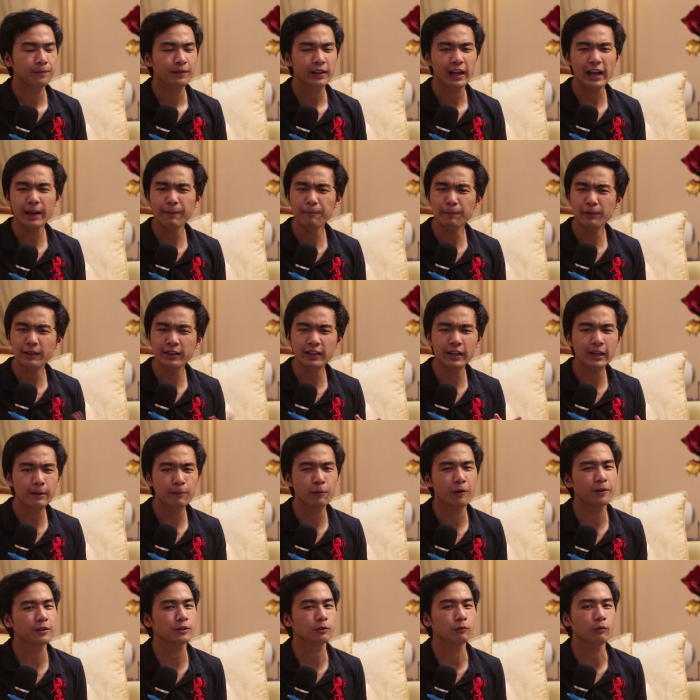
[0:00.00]
I'm leaning
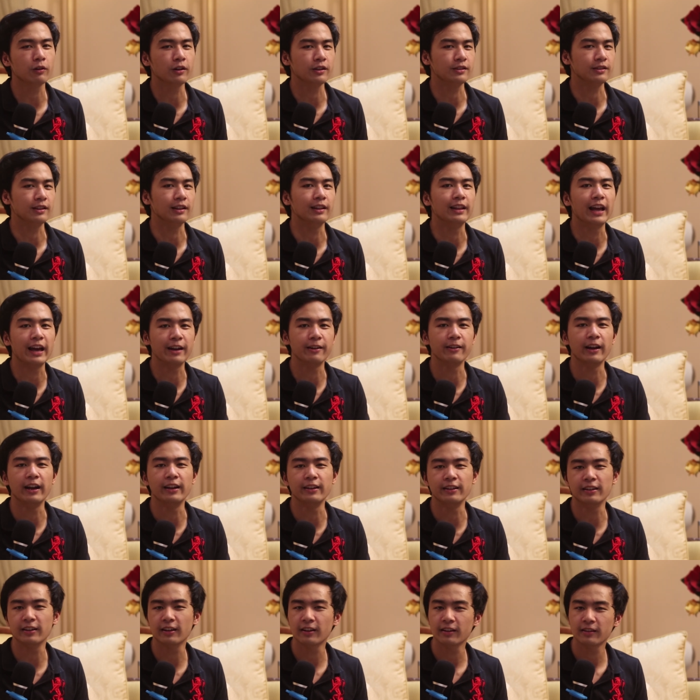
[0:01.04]
more towards the latter
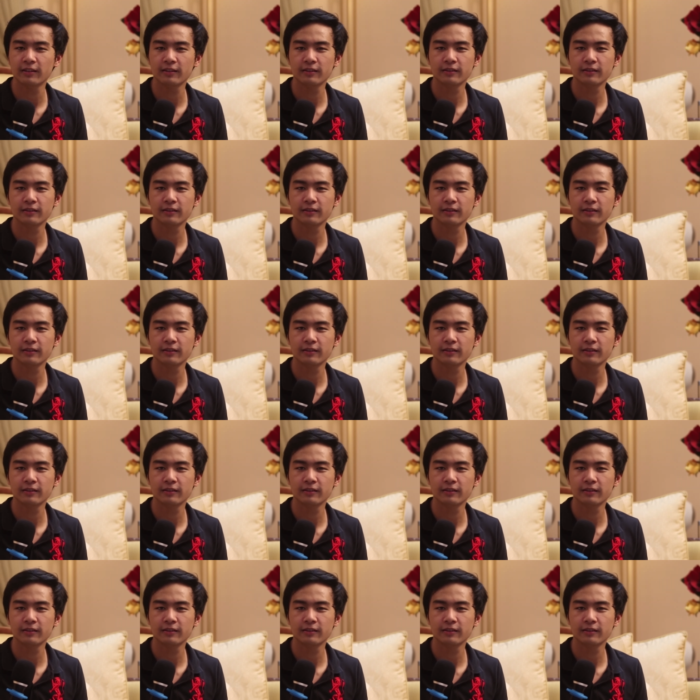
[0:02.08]
idea.